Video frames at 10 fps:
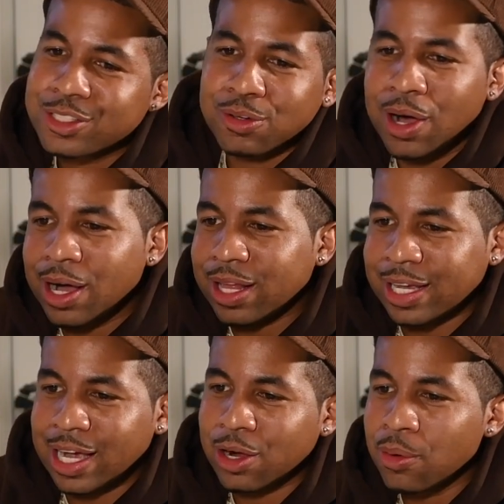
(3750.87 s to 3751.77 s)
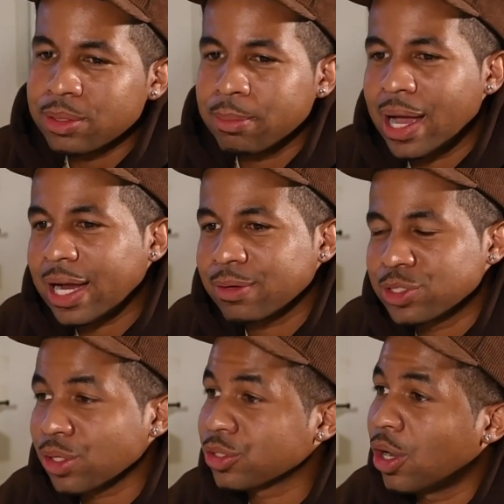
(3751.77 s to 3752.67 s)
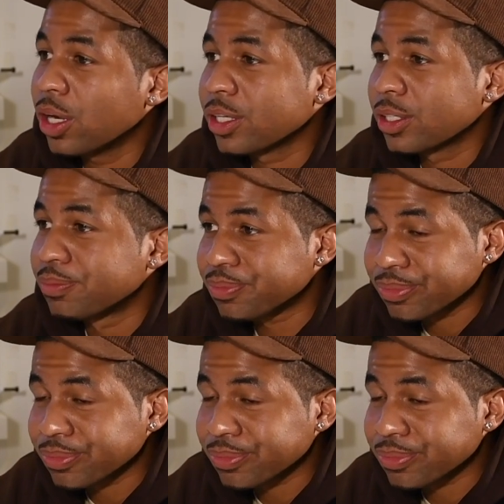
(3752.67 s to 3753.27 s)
So I go in the back and we start talking.